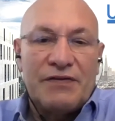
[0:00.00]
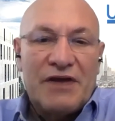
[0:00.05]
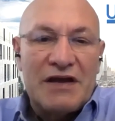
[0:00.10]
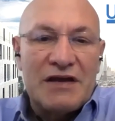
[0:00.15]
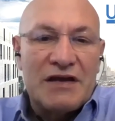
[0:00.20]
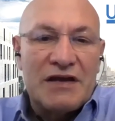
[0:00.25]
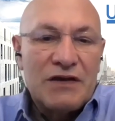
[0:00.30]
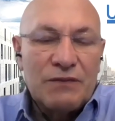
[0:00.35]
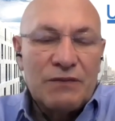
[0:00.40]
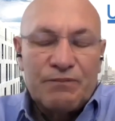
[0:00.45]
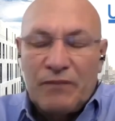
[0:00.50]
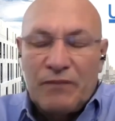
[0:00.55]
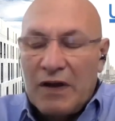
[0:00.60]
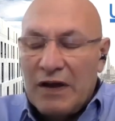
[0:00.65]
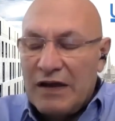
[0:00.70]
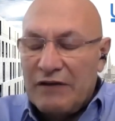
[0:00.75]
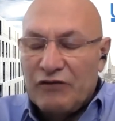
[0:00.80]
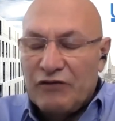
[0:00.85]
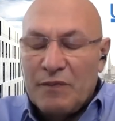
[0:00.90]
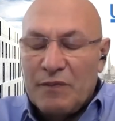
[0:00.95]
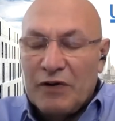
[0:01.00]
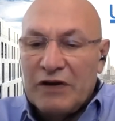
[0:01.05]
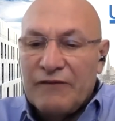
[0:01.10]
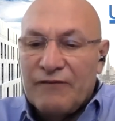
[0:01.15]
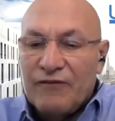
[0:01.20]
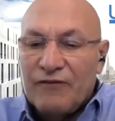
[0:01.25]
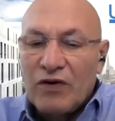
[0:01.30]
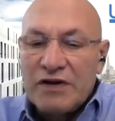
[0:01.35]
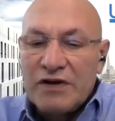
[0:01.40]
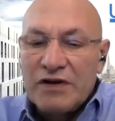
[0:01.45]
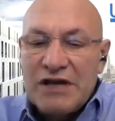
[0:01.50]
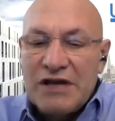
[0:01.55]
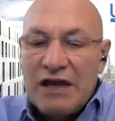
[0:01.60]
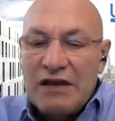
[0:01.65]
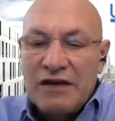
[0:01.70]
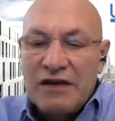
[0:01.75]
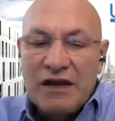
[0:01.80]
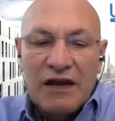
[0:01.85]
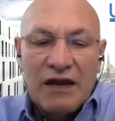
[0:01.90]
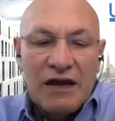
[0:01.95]
Thank you, everybody, for
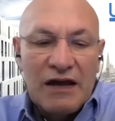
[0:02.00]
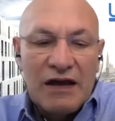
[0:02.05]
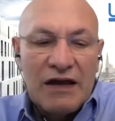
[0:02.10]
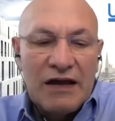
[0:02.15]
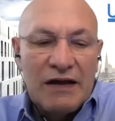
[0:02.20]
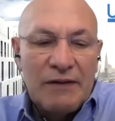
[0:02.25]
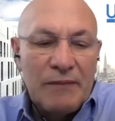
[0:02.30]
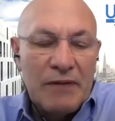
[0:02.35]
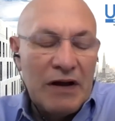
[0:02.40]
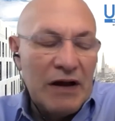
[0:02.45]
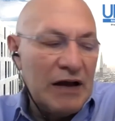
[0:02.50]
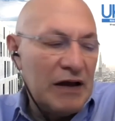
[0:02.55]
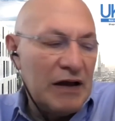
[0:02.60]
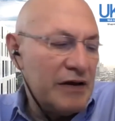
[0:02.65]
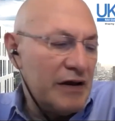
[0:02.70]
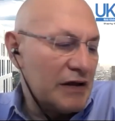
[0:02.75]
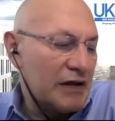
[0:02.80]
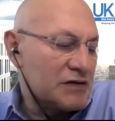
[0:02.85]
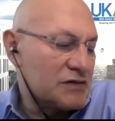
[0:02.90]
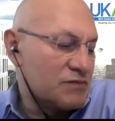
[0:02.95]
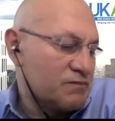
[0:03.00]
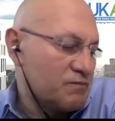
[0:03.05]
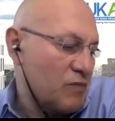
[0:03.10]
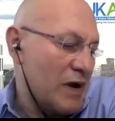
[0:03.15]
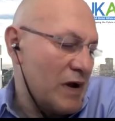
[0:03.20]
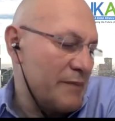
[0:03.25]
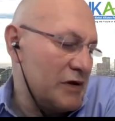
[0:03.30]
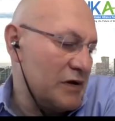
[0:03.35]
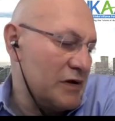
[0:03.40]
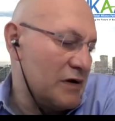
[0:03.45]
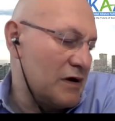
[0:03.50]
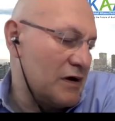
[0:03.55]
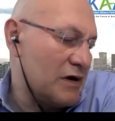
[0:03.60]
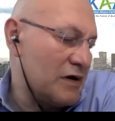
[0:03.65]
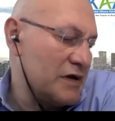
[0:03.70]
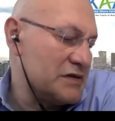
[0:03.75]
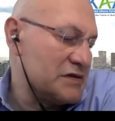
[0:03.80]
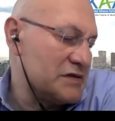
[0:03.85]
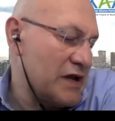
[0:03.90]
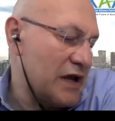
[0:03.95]
attending. Our next
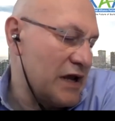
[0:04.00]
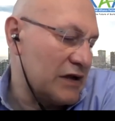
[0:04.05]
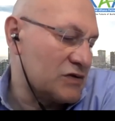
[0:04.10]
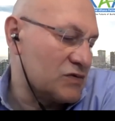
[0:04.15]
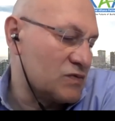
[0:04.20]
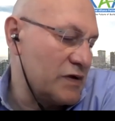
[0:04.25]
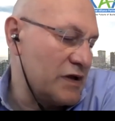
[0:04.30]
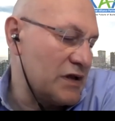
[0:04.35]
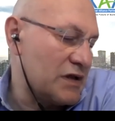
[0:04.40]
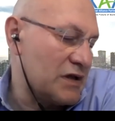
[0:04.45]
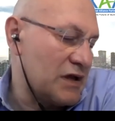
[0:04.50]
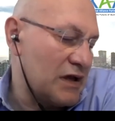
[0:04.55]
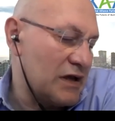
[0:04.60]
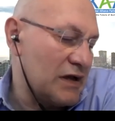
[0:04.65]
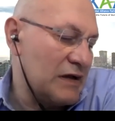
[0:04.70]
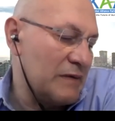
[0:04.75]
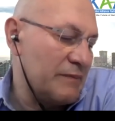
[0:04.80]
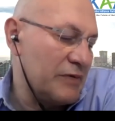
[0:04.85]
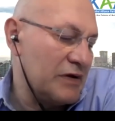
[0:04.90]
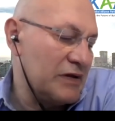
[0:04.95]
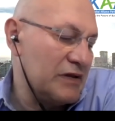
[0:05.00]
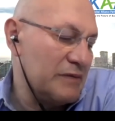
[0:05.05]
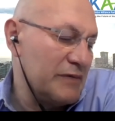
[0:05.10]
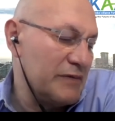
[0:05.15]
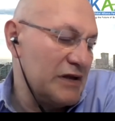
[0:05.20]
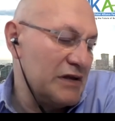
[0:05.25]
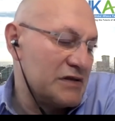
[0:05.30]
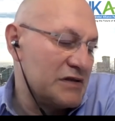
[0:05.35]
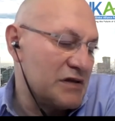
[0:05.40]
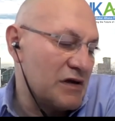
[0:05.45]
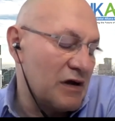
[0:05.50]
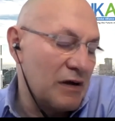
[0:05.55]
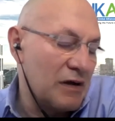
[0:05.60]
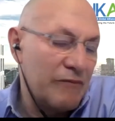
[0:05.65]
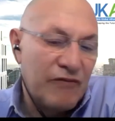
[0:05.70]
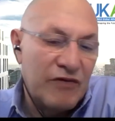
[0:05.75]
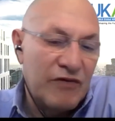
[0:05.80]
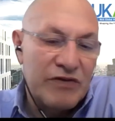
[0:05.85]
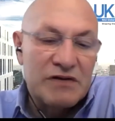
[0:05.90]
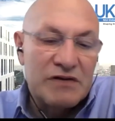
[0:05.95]
webinar is next week, but in the meantime,
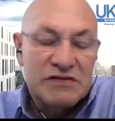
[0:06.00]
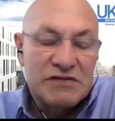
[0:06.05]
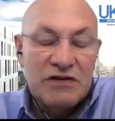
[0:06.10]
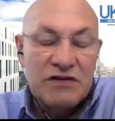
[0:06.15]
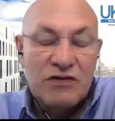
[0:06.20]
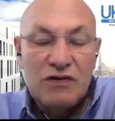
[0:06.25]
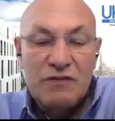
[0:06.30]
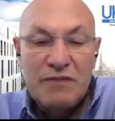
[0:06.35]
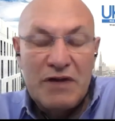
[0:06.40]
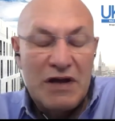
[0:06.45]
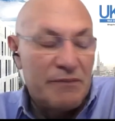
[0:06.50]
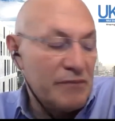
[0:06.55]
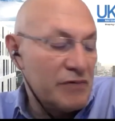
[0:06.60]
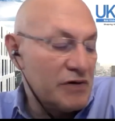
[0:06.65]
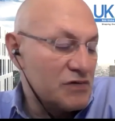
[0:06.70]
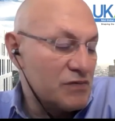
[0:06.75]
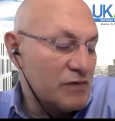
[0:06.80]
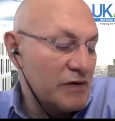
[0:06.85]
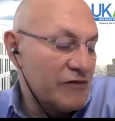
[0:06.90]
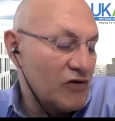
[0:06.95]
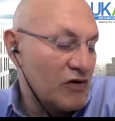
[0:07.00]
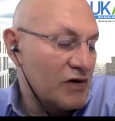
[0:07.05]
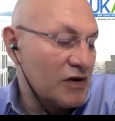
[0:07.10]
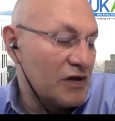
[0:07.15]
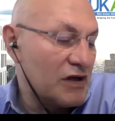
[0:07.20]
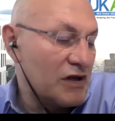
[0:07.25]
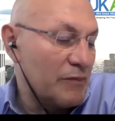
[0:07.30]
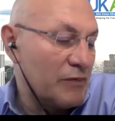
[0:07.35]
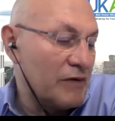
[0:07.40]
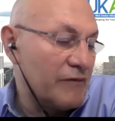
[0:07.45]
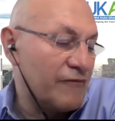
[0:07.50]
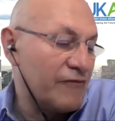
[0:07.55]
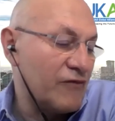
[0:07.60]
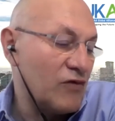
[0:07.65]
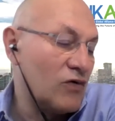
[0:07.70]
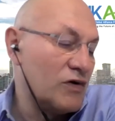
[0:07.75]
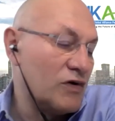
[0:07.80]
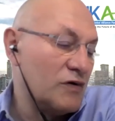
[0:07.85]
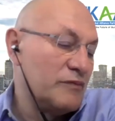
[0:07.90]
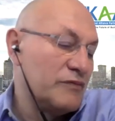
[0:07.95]
for those of you who are members, we've got a couple of
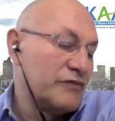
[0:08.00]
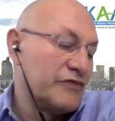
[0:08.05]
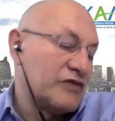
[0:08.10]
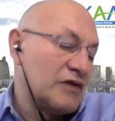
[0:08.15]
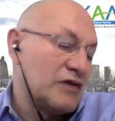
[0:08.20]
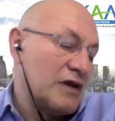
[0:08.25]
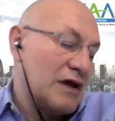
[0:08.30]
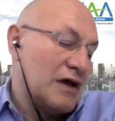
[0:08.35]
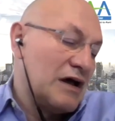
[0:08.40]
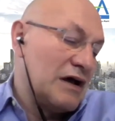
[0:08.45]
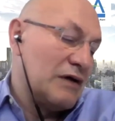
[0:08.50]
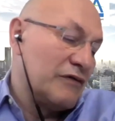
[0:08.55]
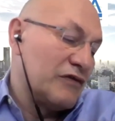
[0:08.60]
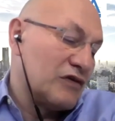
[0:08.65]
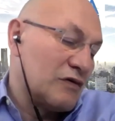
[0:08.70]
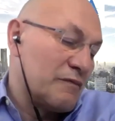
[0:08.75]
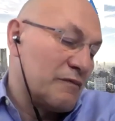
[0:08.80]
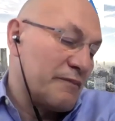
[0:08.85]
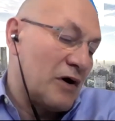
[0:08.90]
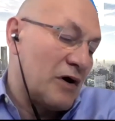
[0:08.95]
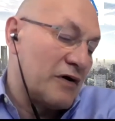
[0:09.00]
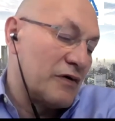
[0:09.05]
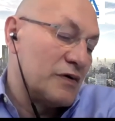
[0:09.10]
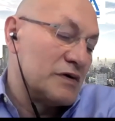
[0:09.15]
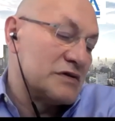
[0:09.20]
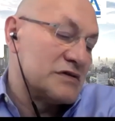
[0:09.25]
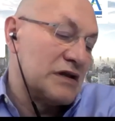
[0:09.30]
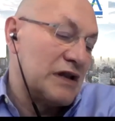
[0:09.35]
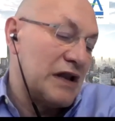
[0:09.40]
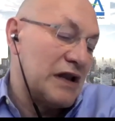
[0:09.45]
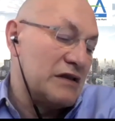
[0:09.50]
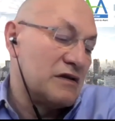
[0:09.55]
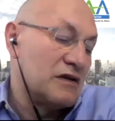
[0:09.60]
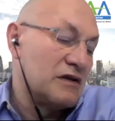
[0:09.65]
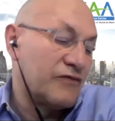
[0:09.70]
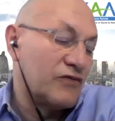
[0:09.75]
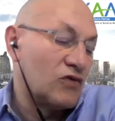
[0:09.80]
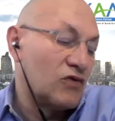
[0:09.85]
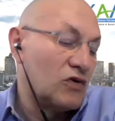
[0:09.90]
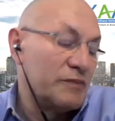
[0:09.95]
forums. We've got a Borrowers and
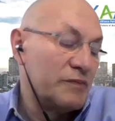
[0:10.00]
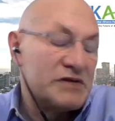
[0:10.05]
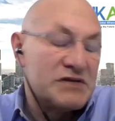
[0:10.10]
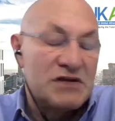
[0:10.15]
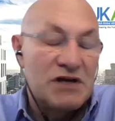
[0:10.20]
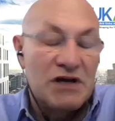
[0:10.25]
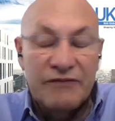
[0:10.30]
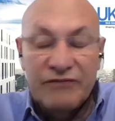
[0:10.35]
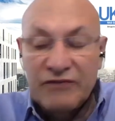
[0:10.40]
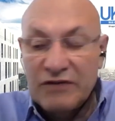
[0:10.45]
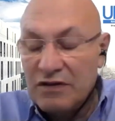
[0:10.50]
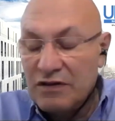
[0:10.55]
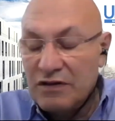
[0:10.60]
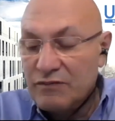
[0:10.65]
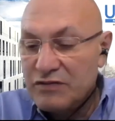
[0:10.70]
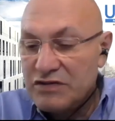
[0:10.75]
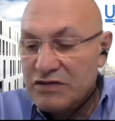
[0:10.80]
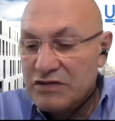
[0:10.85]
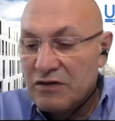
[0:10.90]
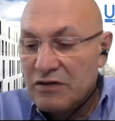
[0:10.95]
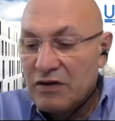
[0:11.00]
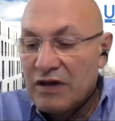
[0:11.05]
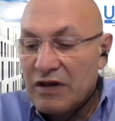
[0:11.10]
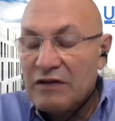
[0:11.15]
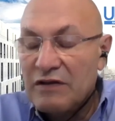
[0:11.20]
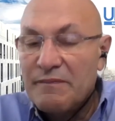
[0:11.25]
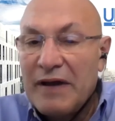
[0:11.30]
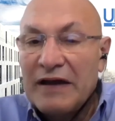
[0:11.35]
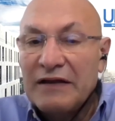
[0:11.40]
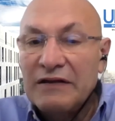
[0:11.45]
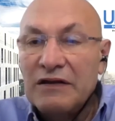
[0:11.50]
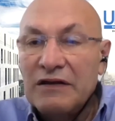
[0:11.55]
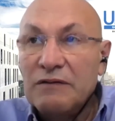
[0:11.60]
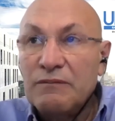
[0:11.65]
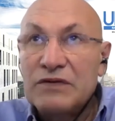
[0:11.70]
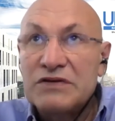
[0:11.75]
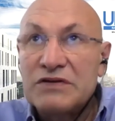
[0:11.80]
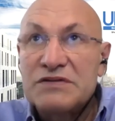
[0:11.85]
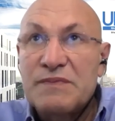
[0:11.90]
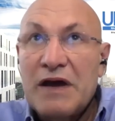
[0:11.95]
Lenders Forum this afternoon, which is looking at the banking
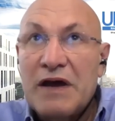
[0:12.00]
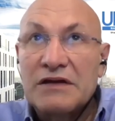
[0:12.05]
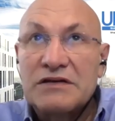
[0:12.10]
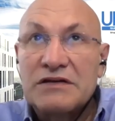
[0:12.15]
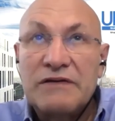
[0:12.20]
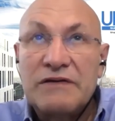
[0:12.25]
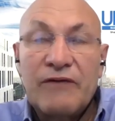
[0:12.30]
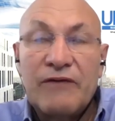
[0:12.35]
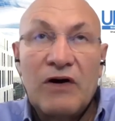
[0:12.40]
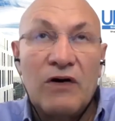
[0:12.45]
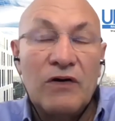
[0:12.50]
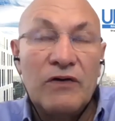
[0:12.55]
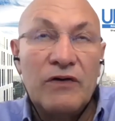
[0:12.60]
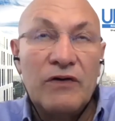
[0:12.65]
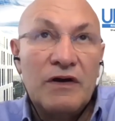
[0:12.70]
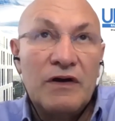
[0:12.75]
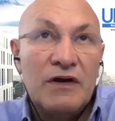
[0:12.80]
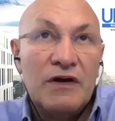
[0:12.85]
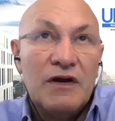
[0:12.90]
perspective on